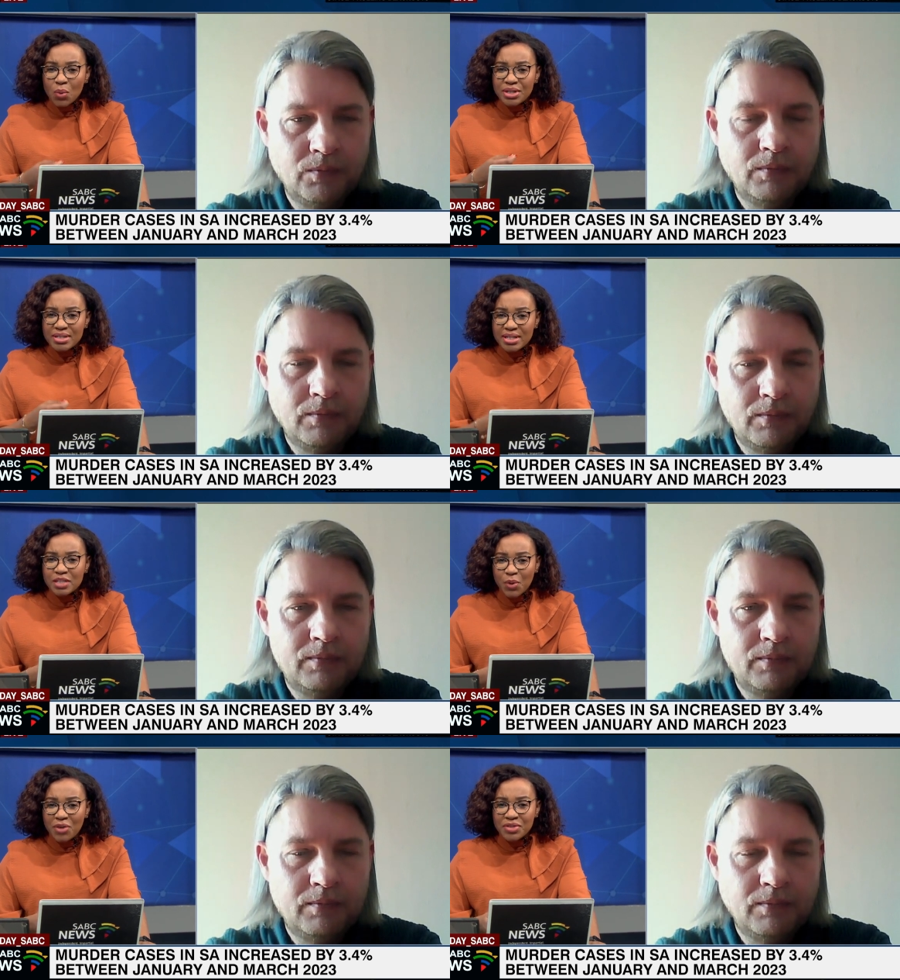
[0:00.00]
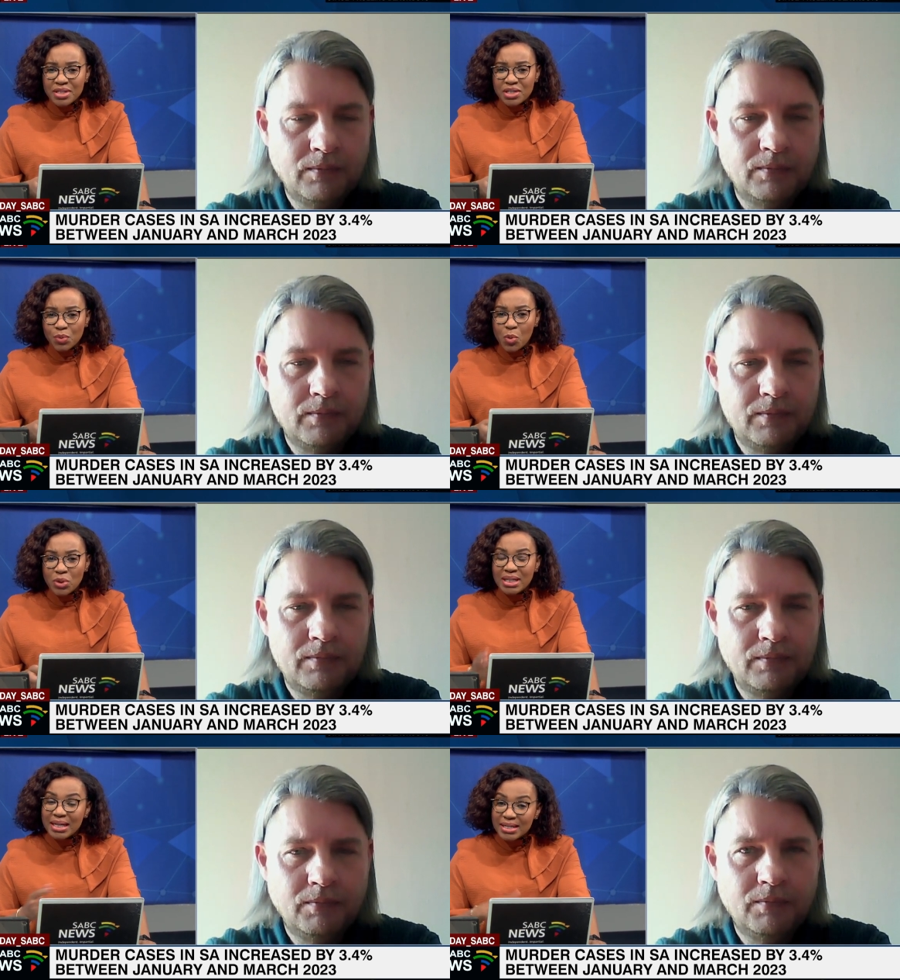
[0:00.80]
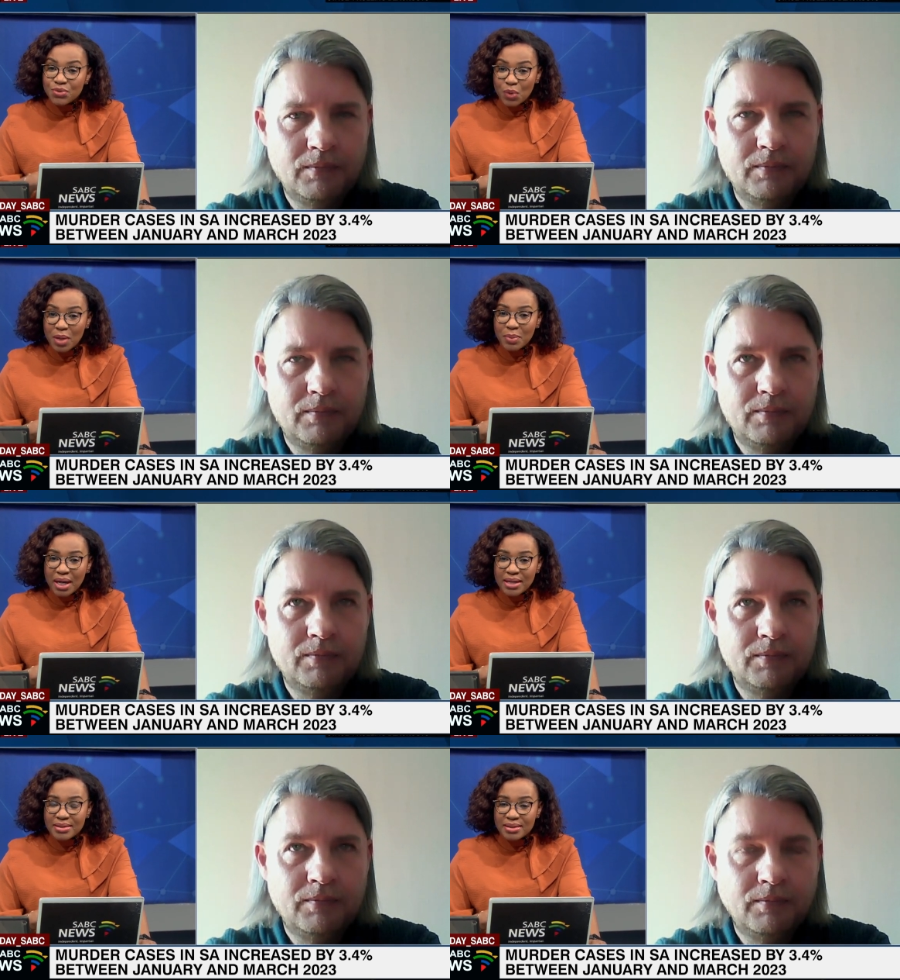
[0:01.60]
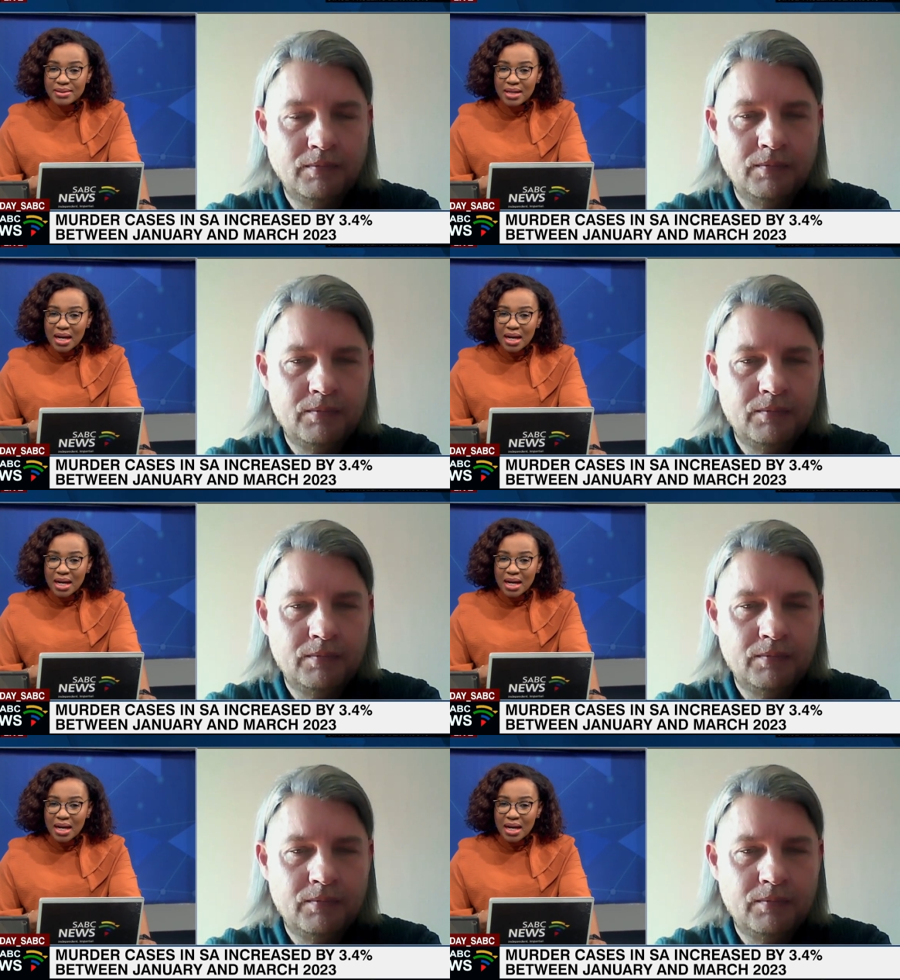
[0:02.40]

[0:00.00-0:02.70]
Speaker 1: with 6 provinces reporting less rape cases.